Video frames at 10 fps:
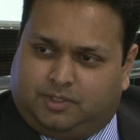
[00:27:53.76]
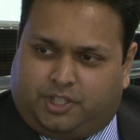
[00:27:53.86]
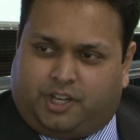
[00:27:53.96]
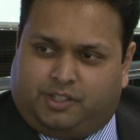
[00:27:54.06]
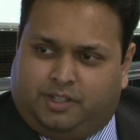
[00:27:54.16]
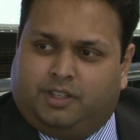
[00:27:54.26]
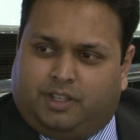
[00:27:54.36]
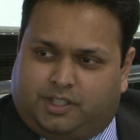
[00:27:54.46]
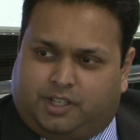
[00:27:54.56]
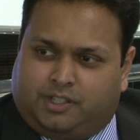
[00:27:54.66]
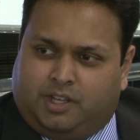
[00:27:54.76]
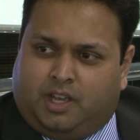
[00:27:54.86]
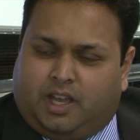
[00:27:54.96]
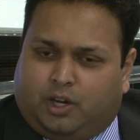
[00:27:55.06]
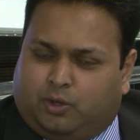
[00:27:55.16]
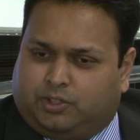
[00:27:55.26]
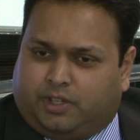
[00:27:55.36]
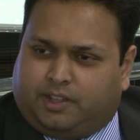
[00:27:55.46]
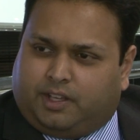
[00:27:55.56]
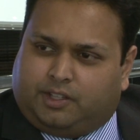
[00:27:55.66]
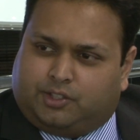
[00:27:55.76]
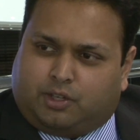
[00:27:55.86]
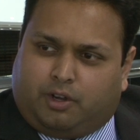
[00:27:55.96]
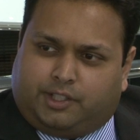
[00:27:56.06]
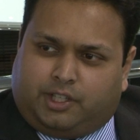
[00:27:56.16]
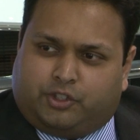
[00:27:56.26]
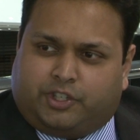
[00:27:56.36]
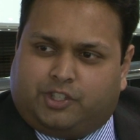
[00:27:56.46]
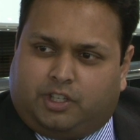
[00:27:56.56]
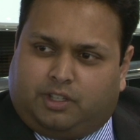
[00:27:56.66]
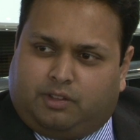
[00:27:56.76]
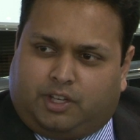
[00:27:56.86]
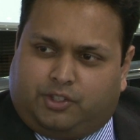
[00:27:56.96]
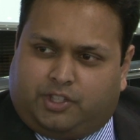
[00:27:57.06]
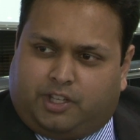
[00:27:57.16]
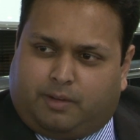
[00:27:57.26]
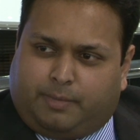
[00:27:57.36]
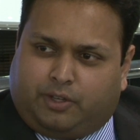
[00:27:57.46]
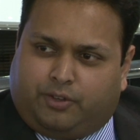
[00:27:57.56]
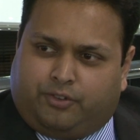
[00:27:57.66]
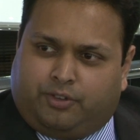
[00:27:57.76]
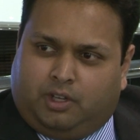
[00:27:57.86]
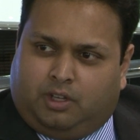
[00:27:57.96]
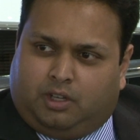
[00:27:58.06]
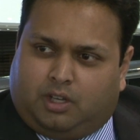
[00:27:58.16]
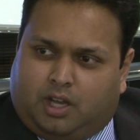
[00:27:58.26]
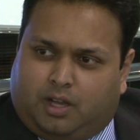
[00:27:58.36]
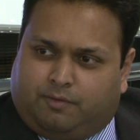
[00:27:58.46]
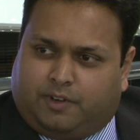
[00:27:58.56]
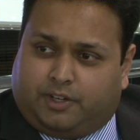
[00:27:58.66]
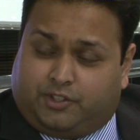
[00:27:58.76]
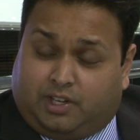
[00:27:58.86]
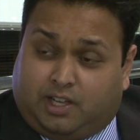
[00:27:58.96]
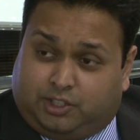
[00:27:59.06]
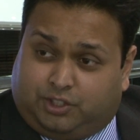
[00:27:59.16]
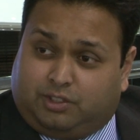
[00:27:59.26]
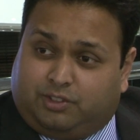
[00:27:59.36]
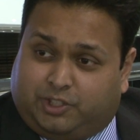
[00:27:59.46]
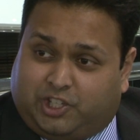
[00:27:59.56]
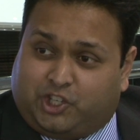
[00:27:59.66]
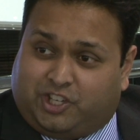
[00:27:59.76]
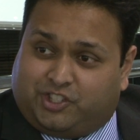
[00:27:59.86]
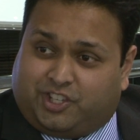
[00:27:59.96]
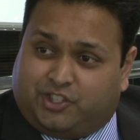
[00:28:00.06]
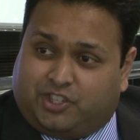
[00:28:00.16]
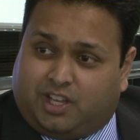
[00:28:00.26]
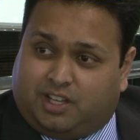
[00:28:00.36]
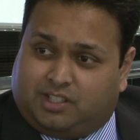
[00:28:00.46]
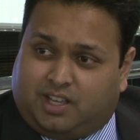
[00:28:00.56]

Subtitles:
Indeed, indeed. And also, I think it's quite interesting that you say that, because far as the last recession is concerned,